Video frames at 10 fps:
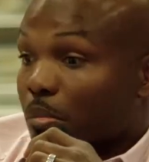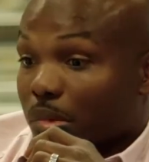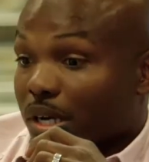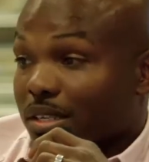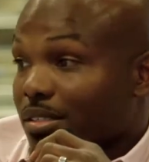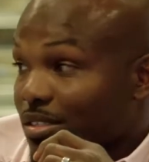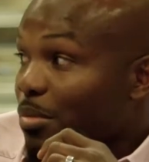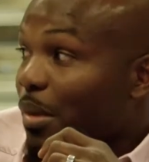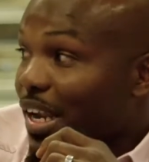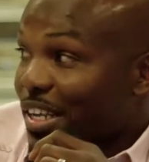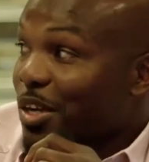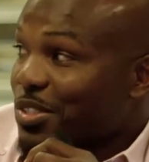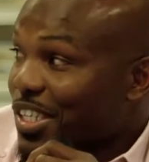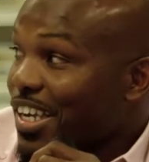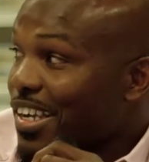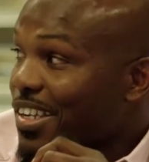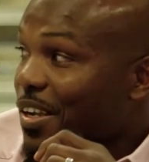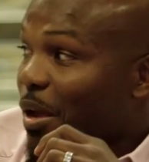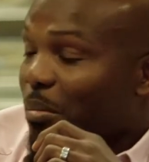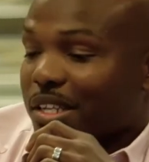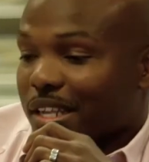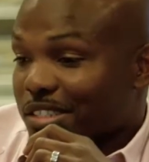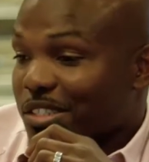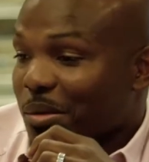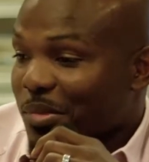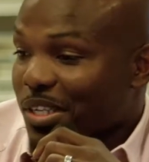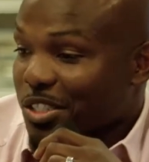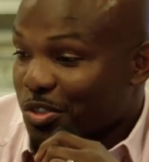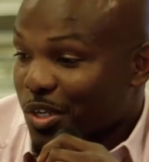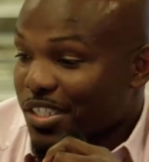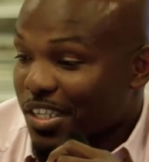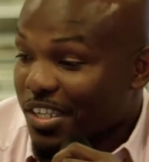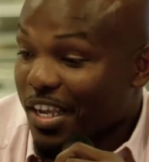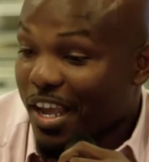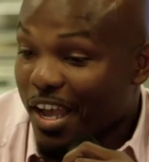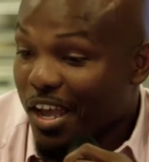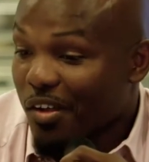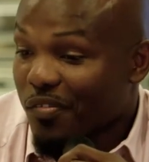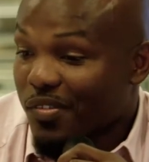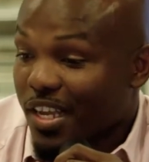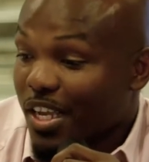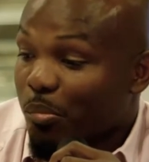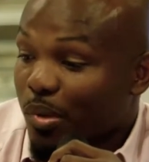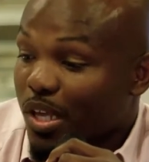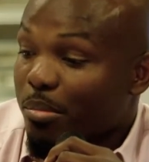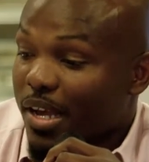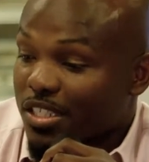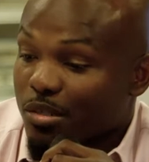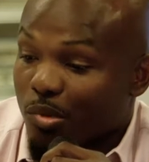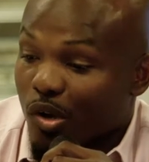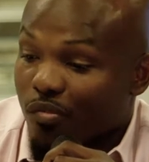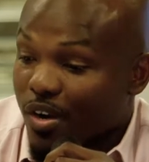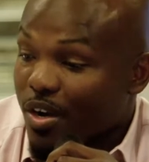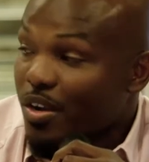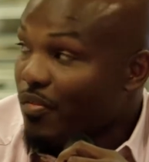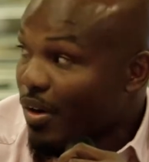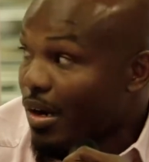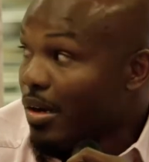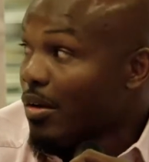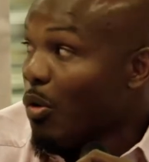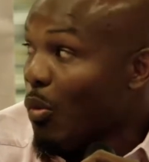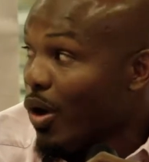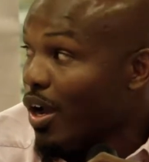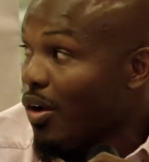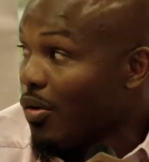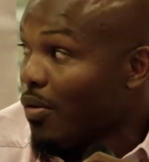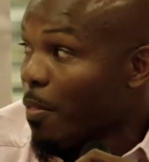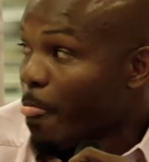but somebody else can. I mean, that's something that's a trait that they have. They can play basketball very, very well.